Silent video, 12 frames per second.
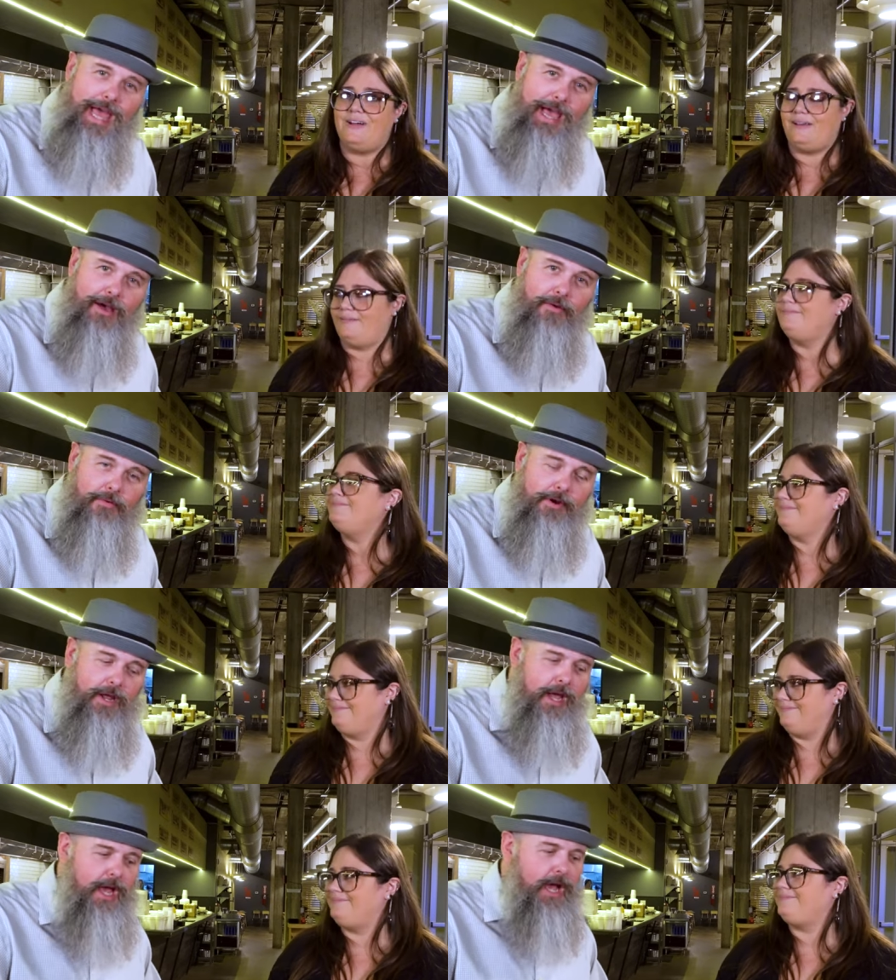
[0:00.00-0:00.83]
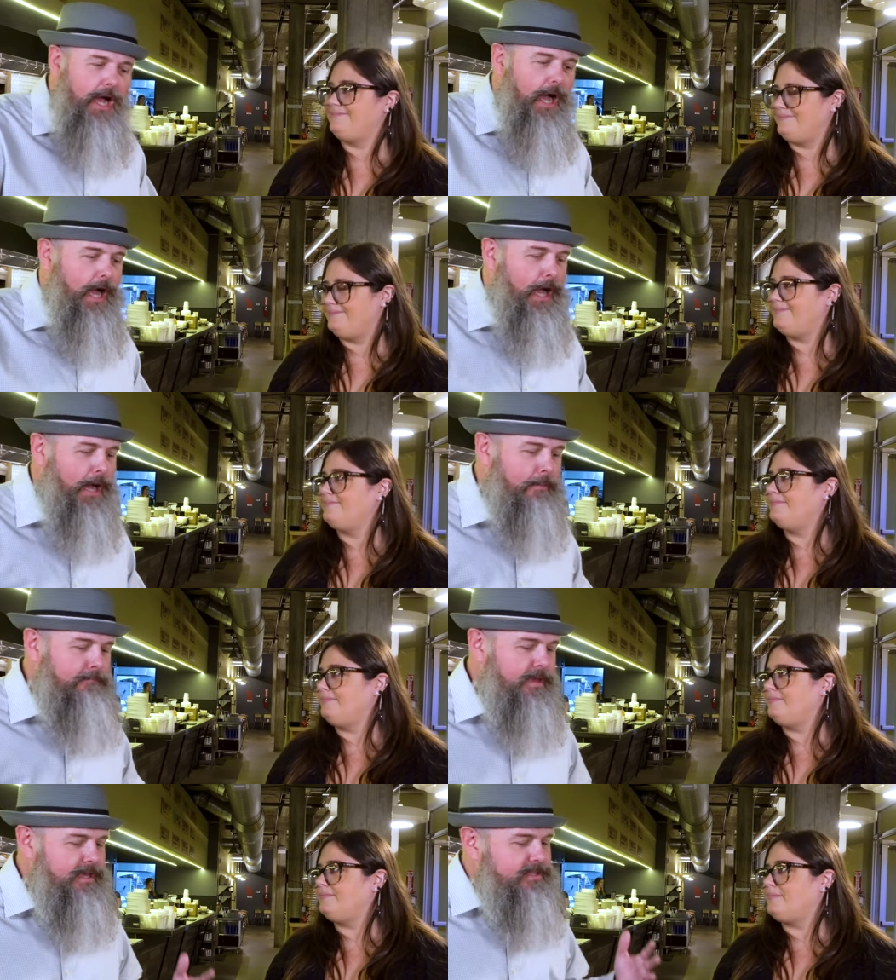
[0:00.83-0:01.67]
Speaker 1: down.
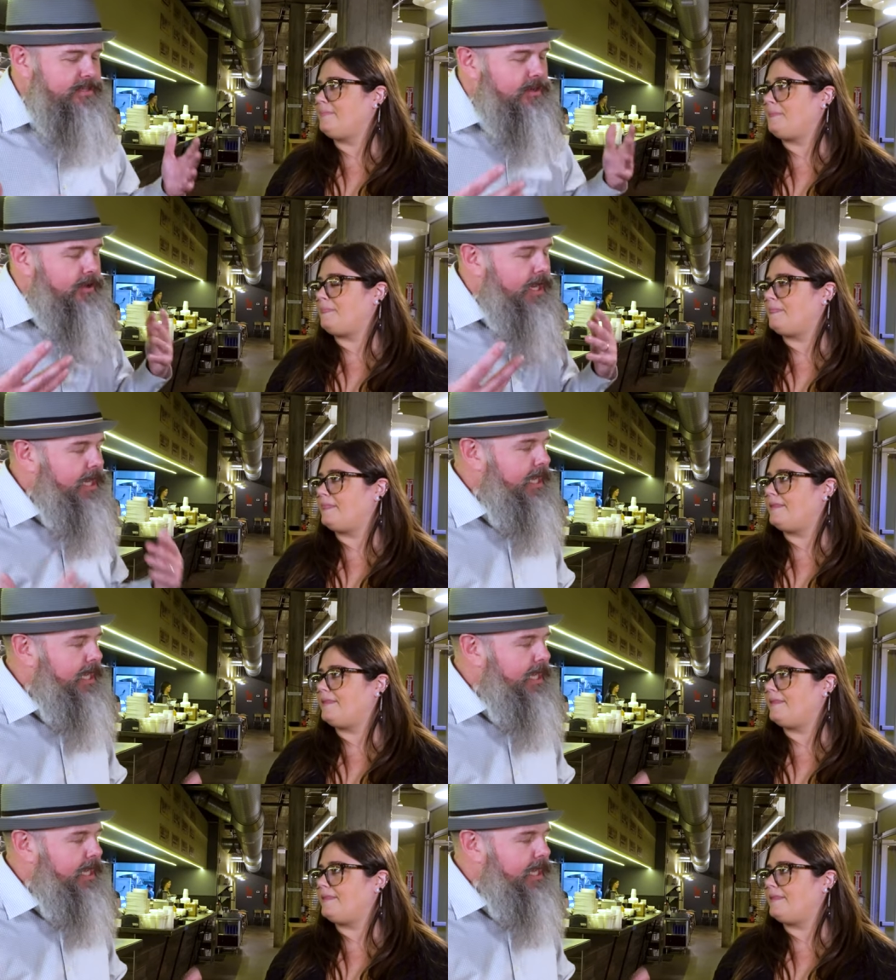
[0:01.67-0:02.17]
Um, is there